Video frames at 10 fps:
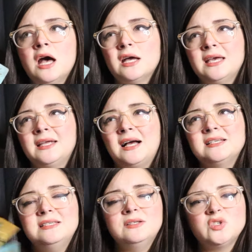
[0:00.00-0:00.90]
Again,
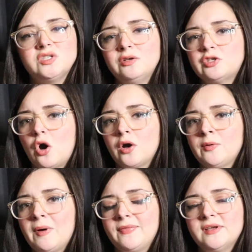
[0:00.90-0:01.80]
I still see you
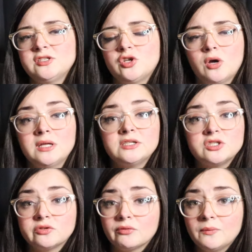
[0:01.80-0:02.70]
talking about this, talking
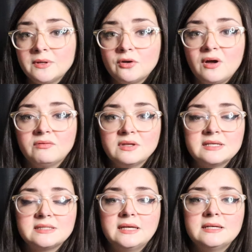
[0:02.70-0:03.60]
this through with whoever
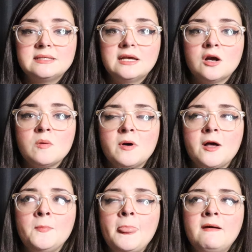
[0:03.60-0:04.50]
this is here, but